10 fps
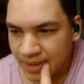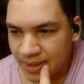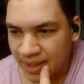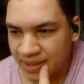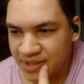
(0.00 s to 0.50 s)

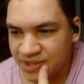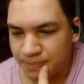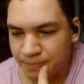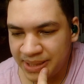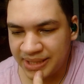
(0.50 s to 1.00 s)
And he's
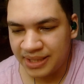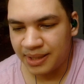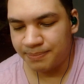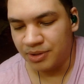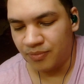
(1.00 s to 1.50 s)
beating
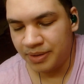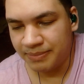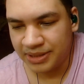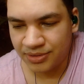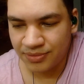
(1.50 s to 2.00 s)
up the
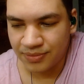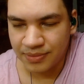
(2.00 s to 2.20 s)
women too.